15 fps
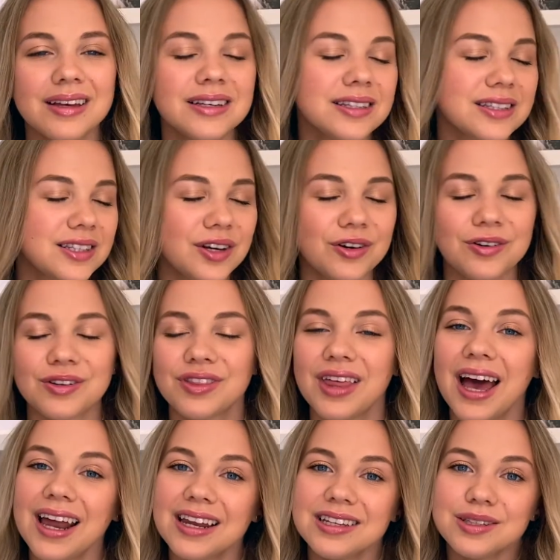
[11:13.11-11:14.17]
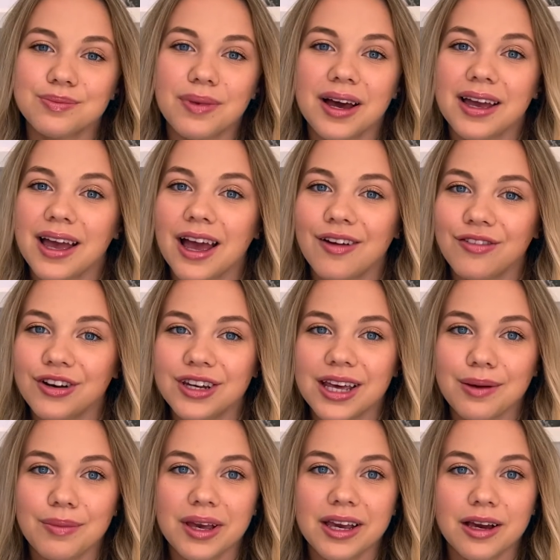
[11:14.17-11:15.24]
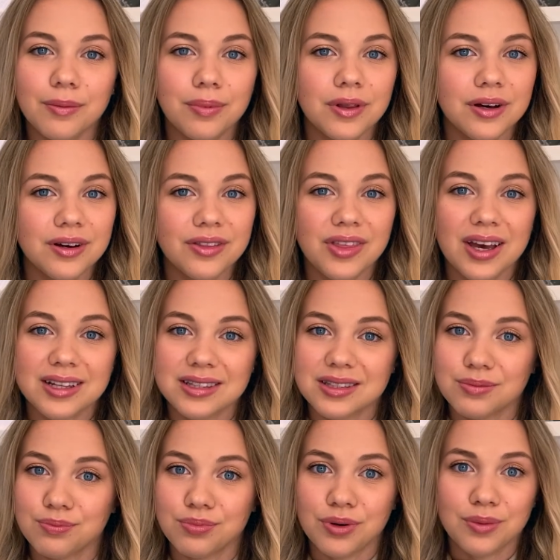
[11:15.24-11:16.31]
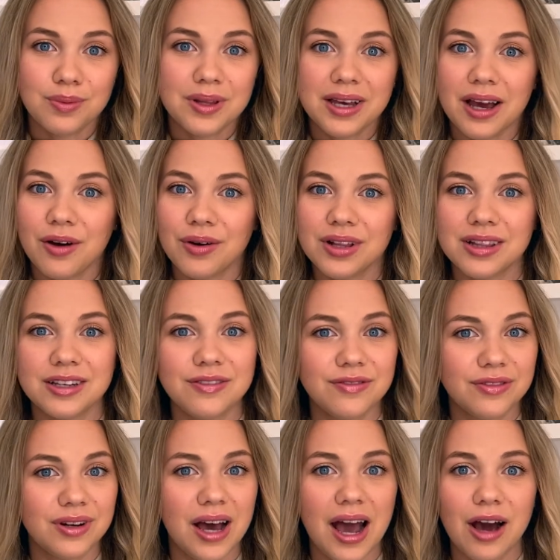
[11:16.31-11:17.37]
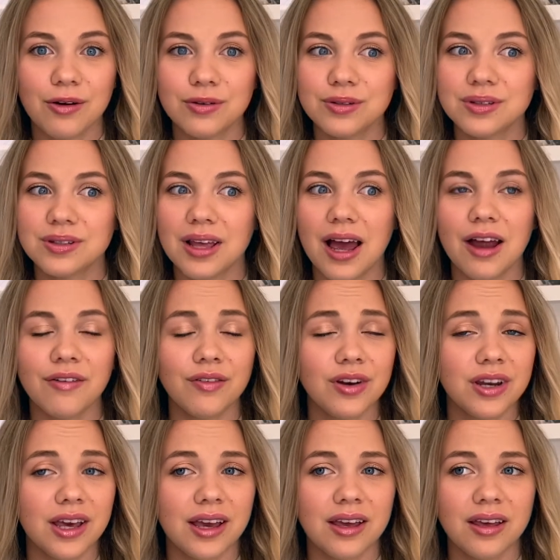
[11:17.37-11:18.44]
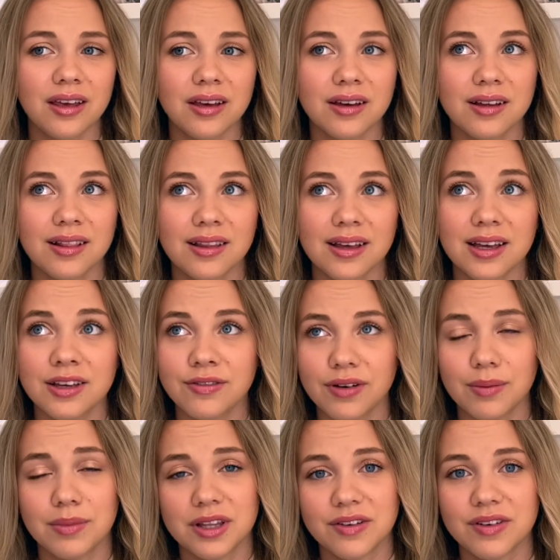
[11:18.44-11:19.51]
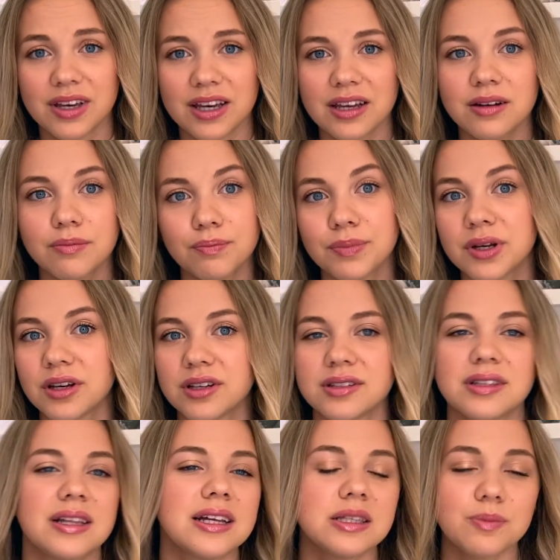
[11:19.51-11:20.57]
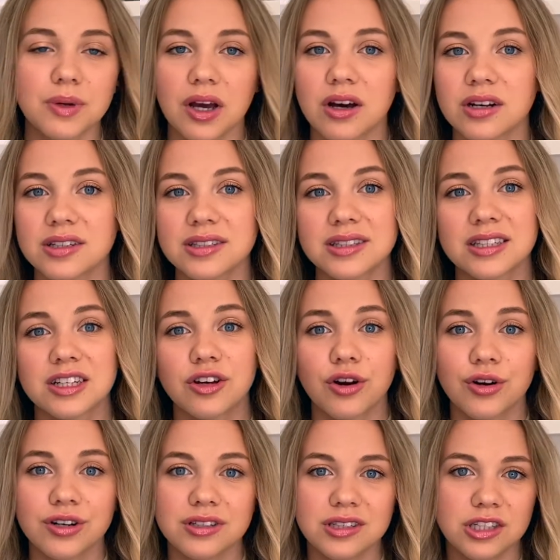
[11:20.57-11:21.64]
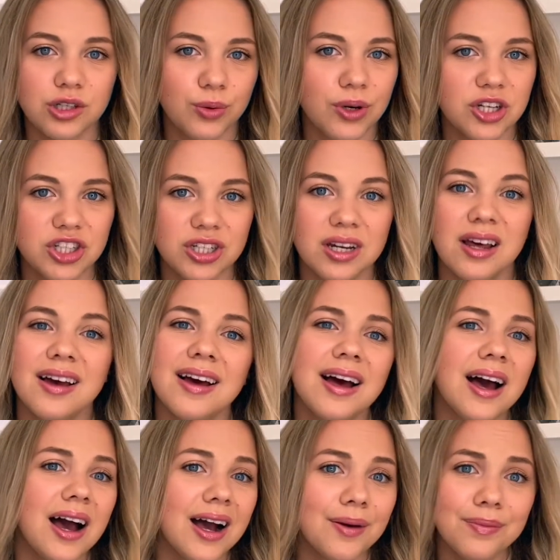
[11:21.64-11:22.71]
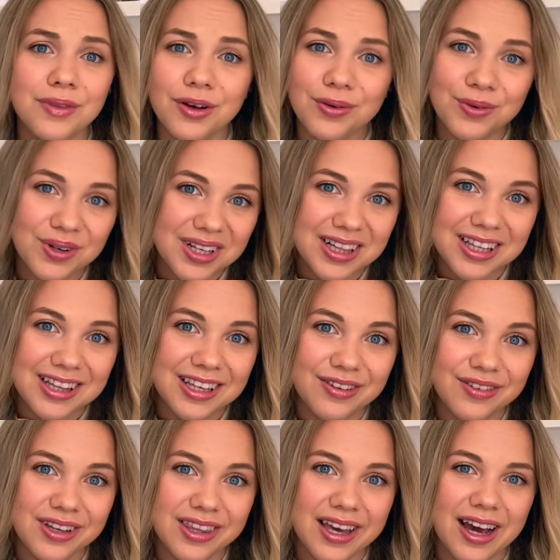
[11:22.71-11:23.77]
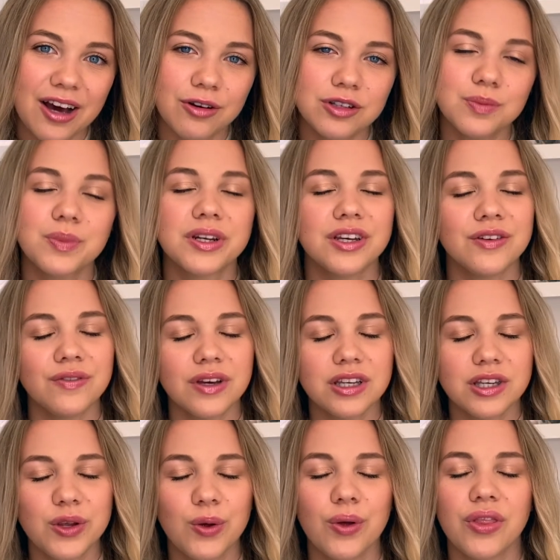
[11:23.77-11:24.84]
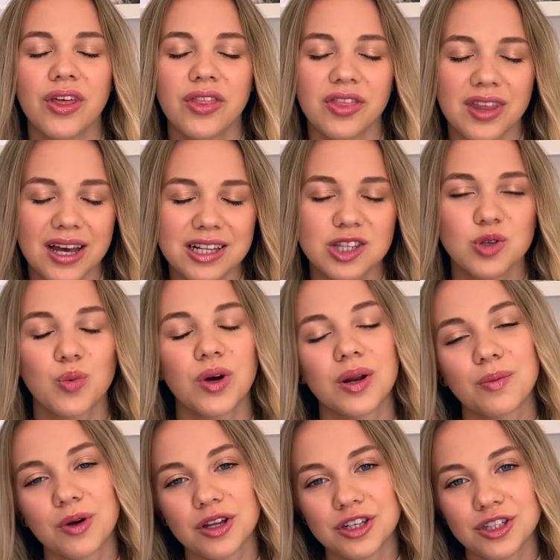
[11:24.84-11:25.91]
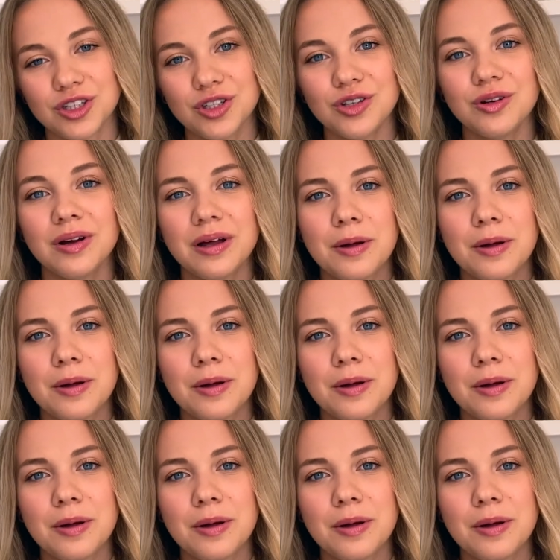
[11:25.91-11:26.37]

So that is my everyday makeup look. That's probably how I leave the house every day if I'm leaving it. Because let's be honest, in the current situation, I'm not really leaving the house. But if I do, then that's what I'm going to do.